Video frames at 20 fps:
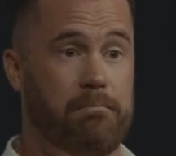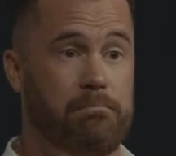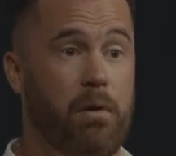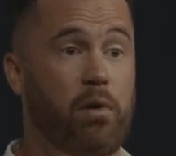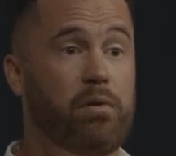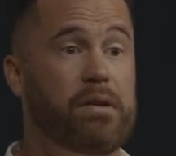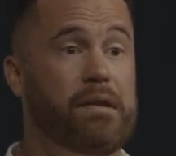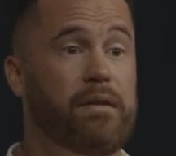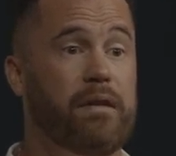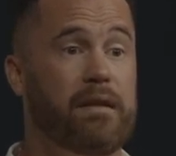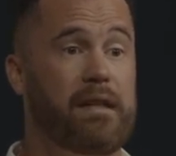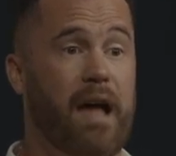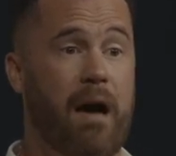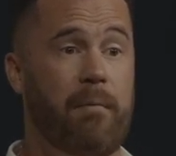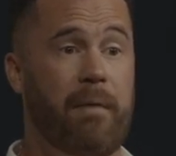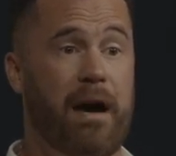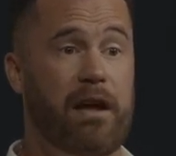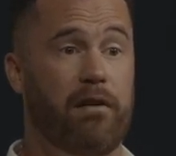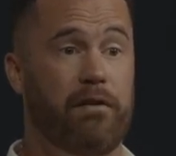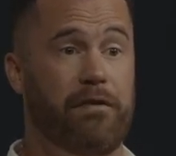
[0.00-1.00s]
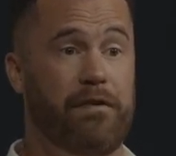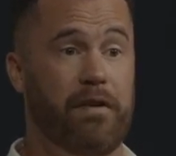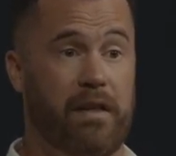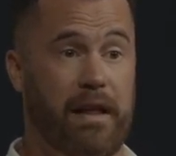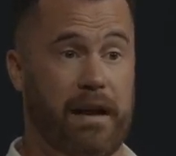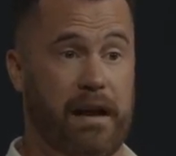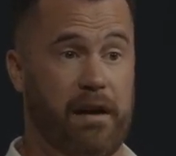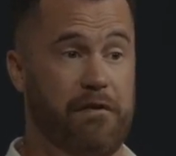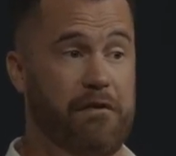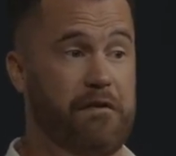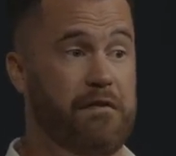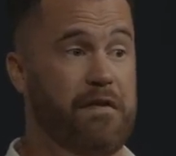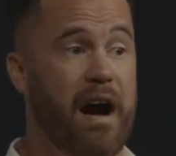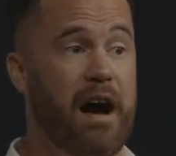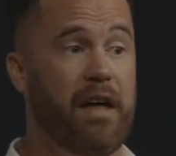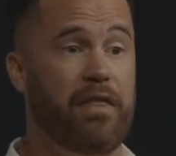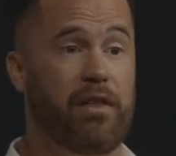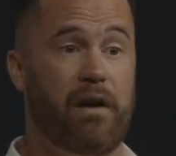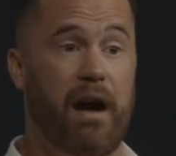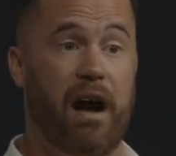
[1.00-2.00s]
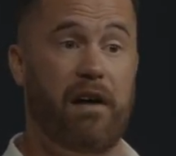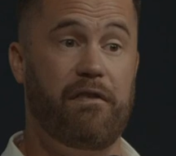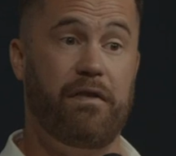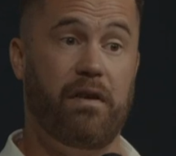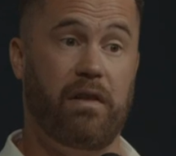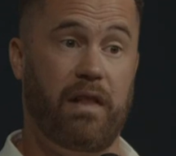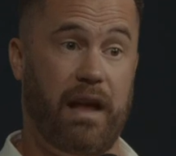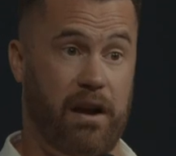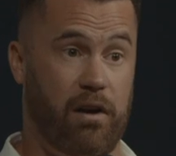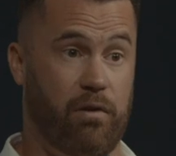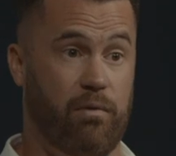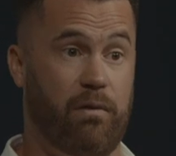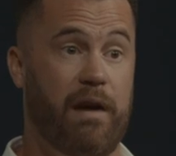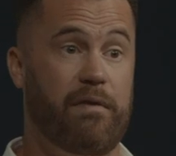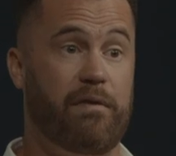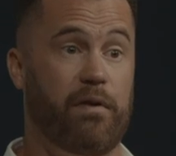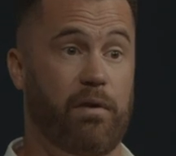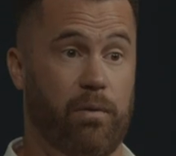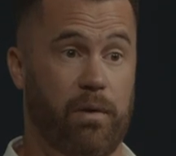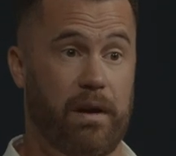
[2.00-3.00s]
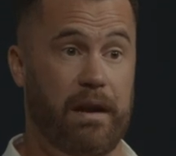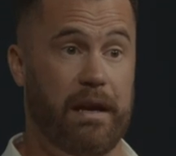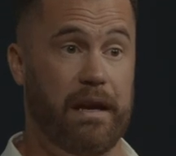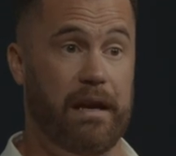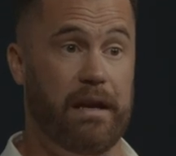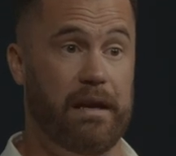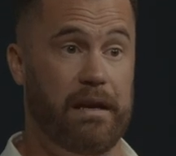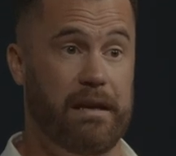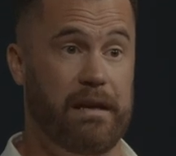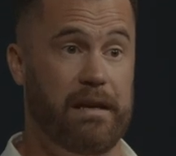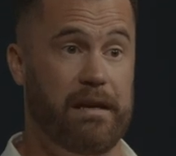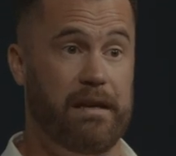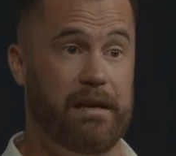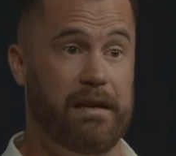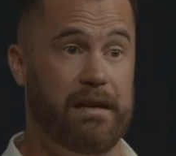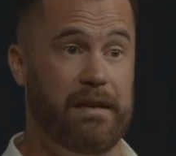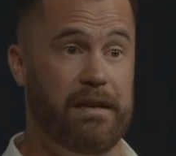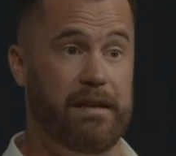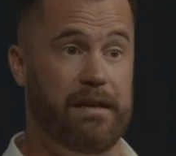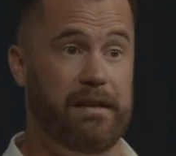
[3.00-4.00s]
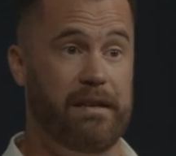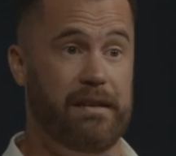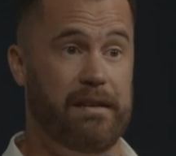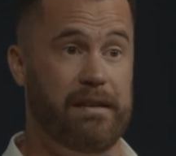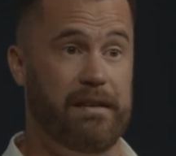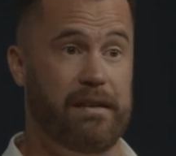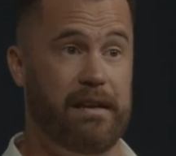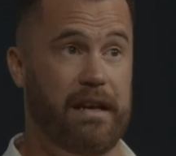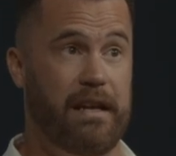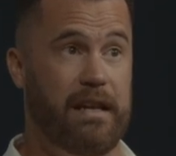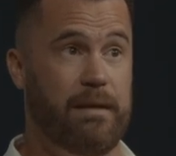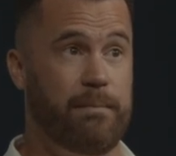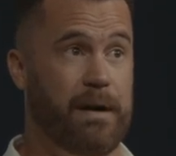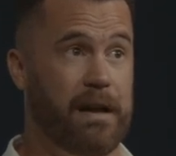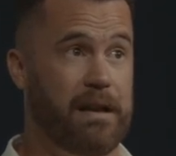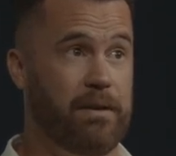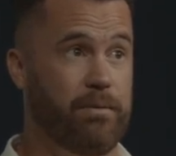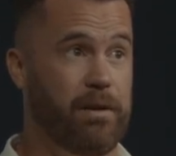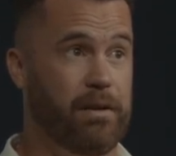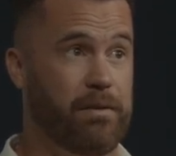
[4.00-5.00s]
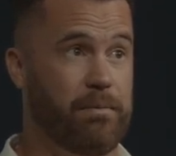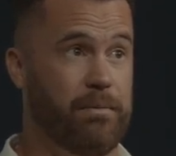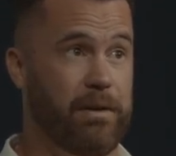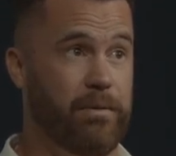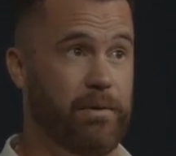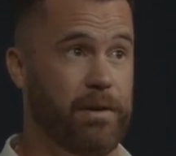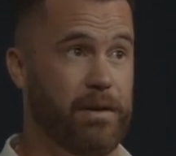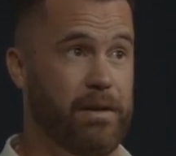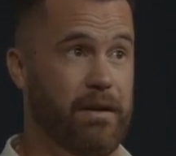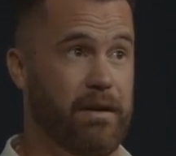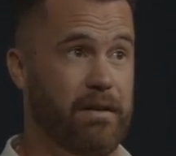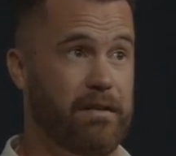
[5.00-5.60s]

Most of the time, I don't feel like a father. I feel like a referee. Anybody with me with